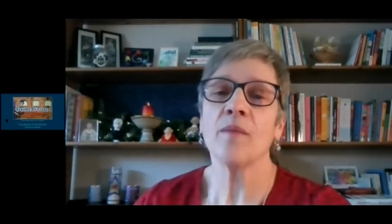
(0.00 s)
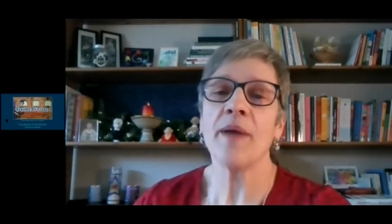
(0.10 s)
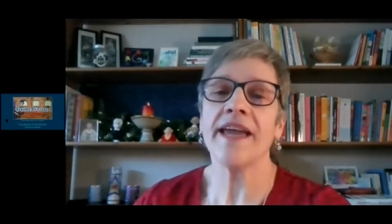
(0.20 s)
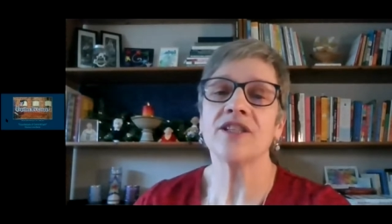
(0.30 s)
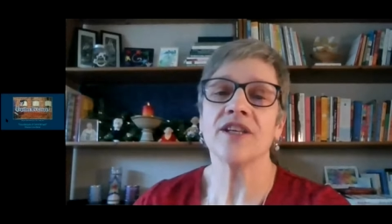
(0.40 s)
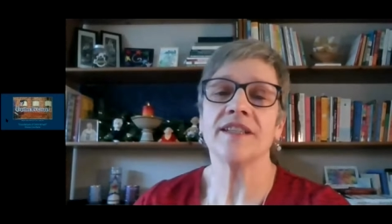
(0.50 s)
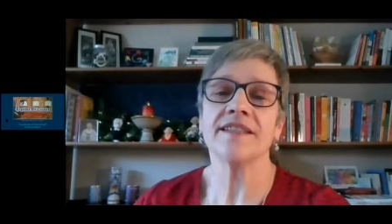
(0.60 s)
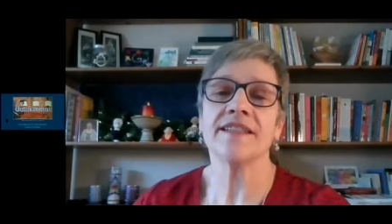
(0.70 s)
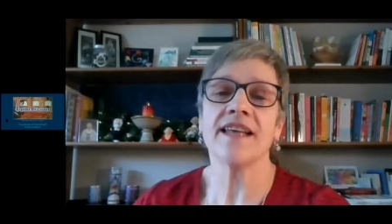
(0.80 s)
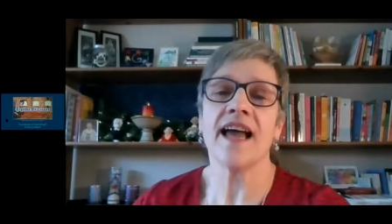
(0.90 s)

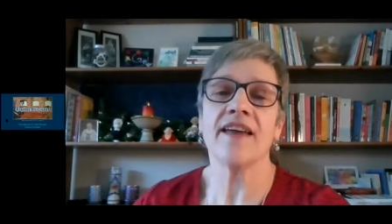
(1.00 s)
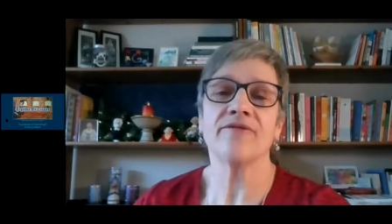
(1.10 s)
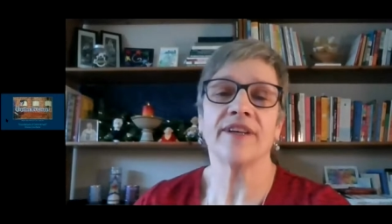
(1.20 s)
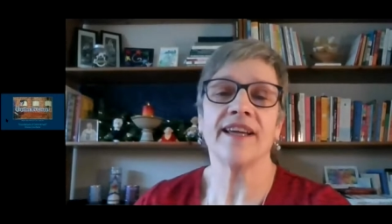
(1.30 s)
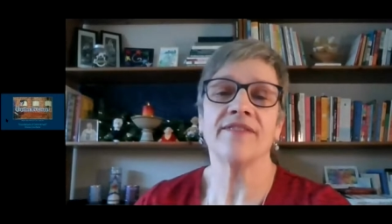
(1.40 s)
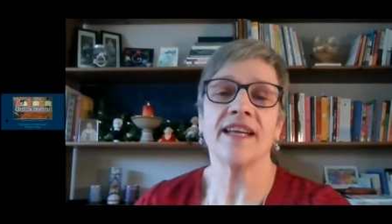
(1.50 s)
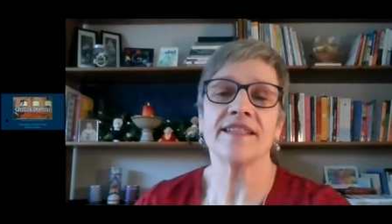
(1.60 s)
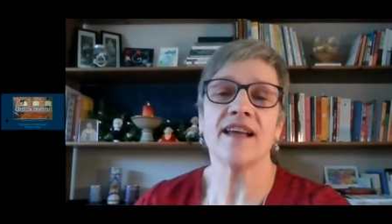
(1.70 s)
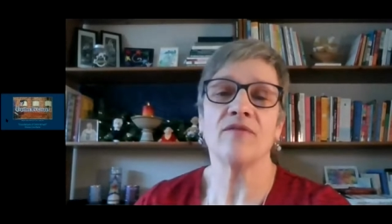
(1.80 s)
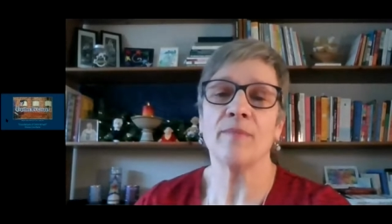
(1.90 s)
Patience and
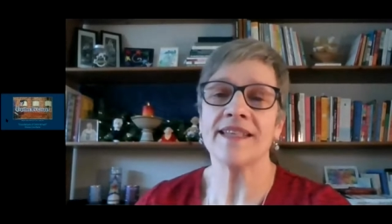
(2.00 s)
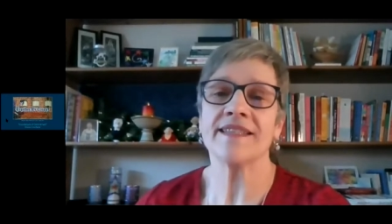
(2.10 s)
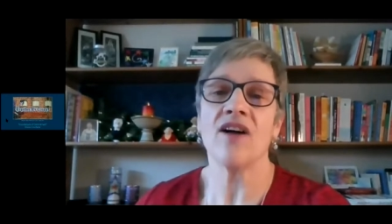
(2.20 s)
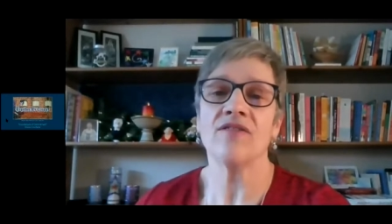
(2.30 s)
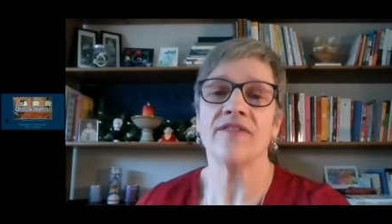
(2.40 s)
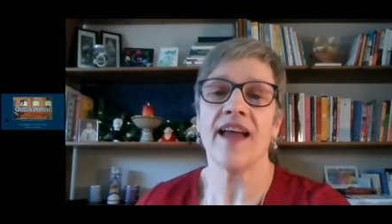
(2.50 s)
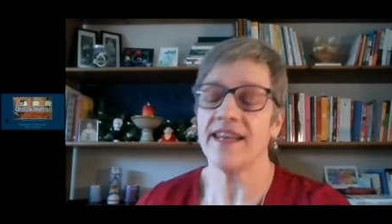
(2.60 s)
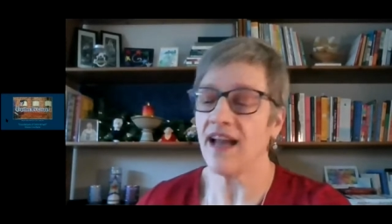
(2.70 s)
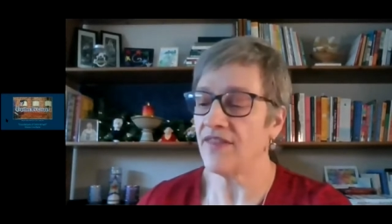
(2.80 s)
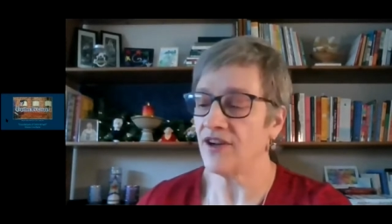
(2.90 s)
forgiveness of myself
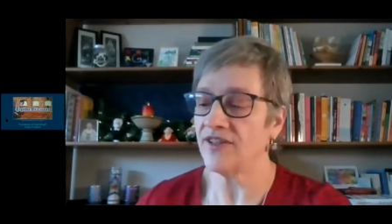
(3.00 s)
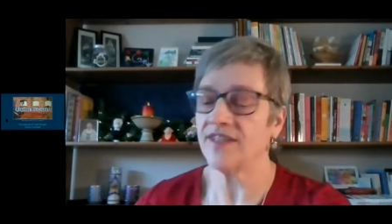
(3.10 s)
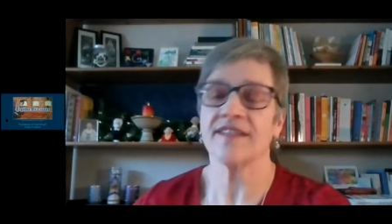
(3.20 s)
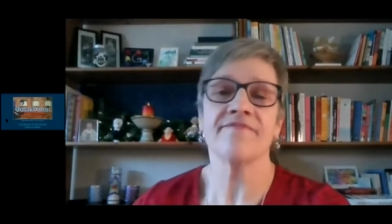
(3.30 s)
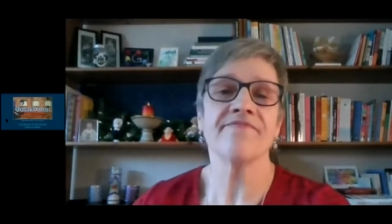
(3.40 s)
and others.